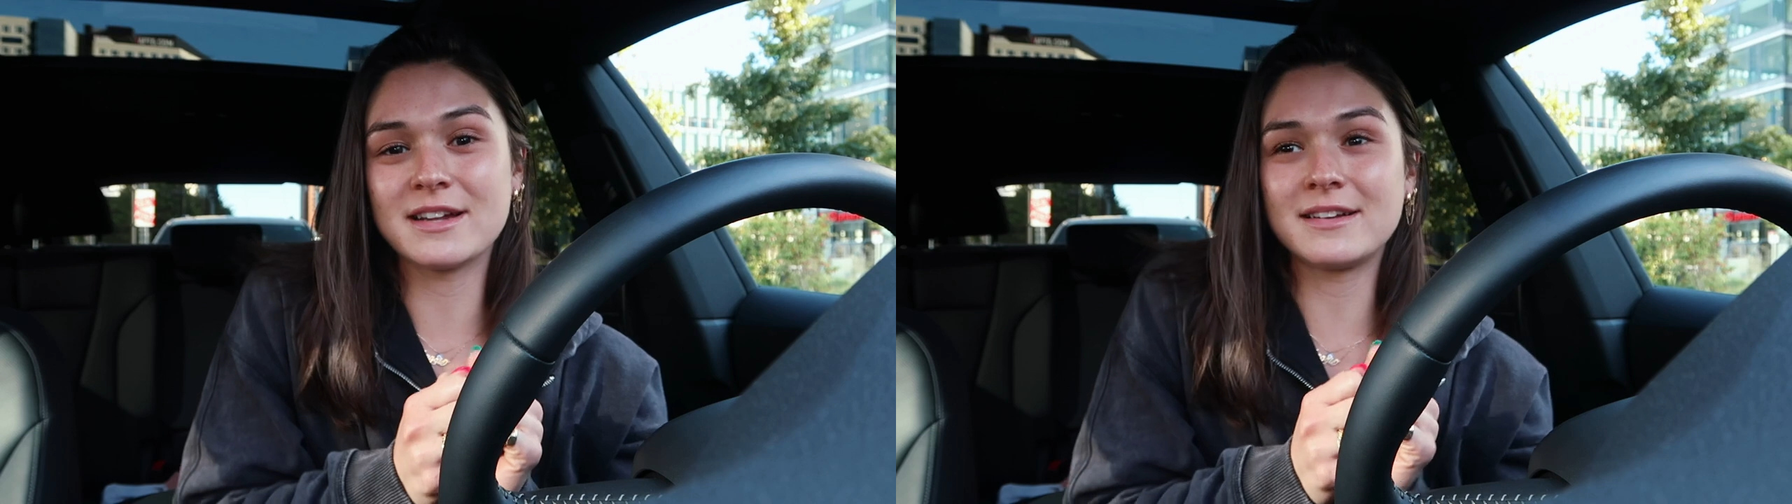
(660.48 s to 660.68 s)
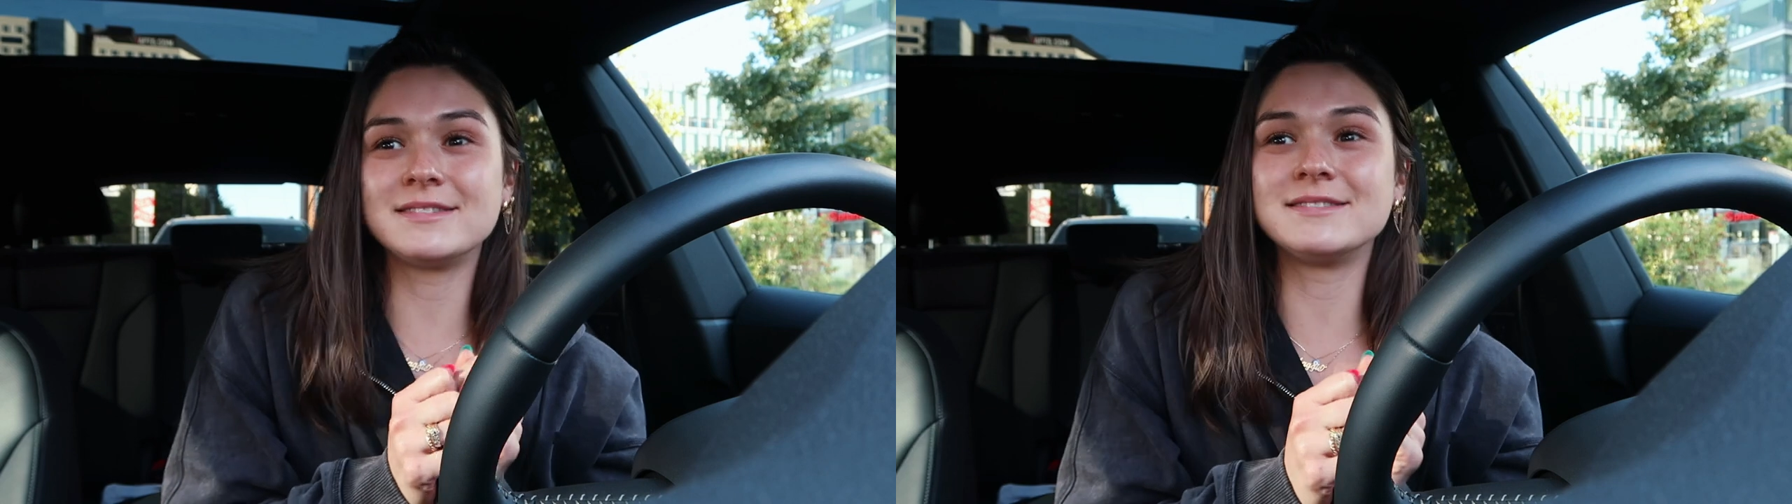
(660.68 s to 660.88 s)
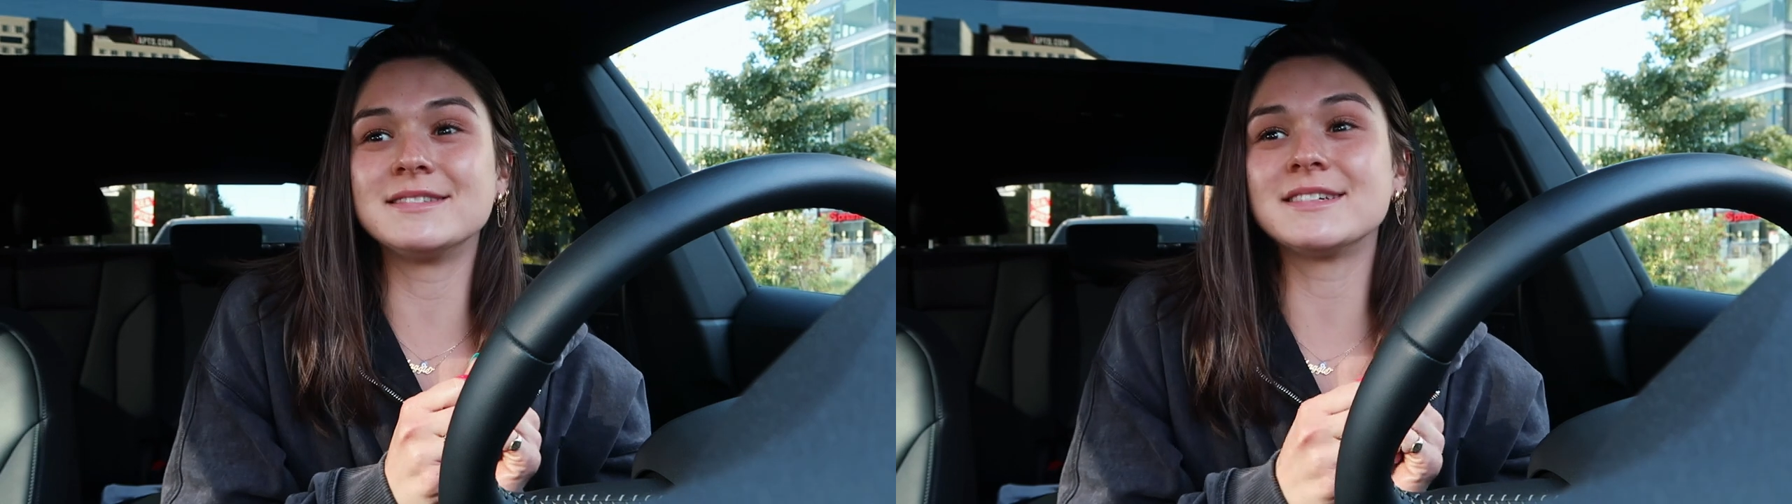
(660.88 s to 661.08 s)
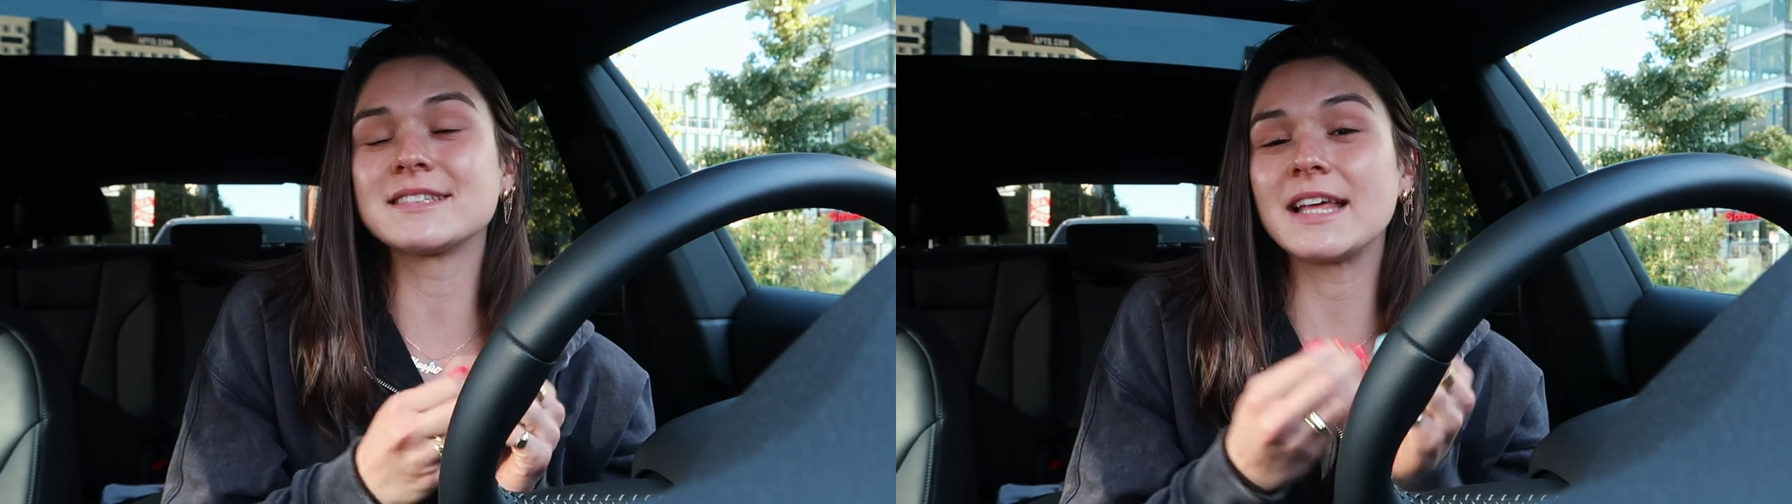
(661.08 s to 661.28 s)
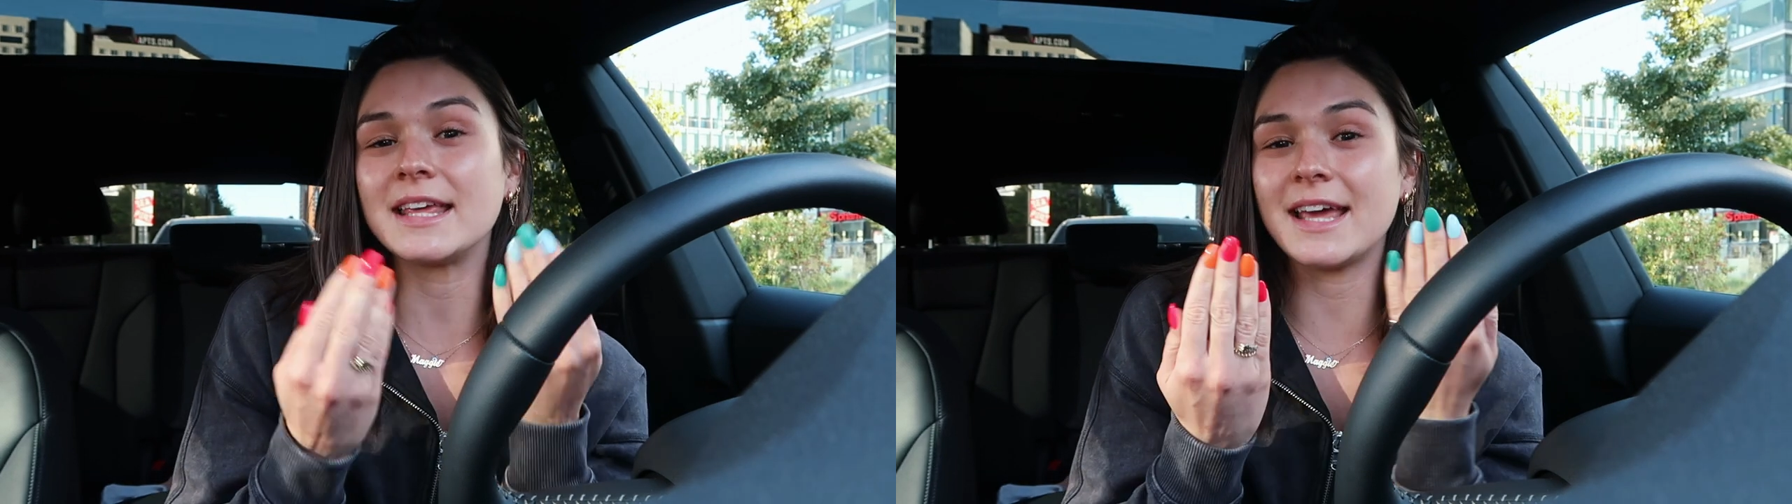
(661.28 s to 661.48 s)
done,
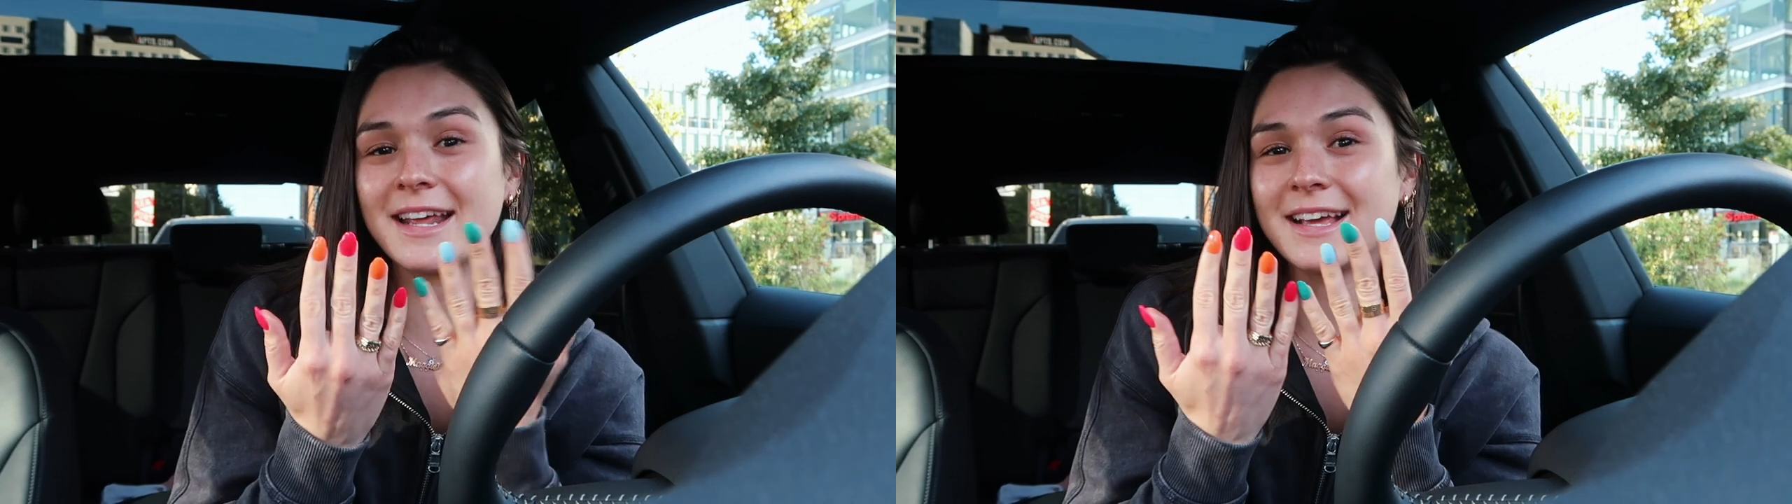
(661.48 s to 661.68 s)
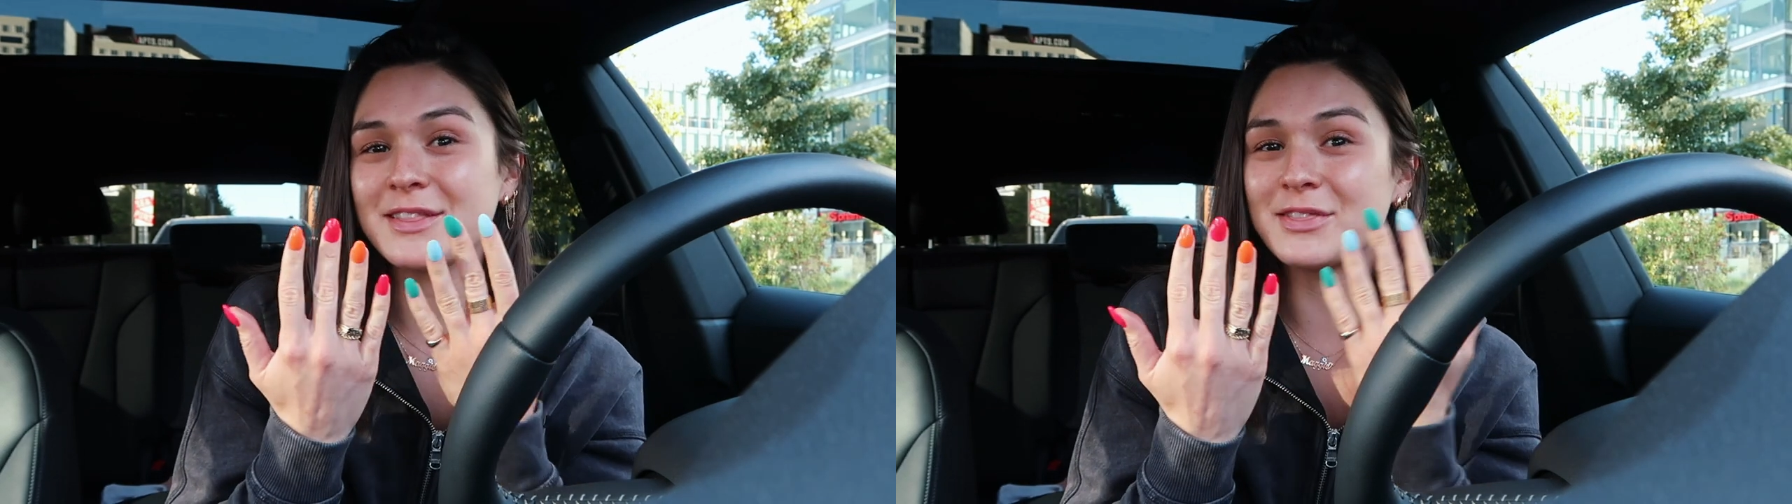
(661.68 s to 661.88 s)
like getting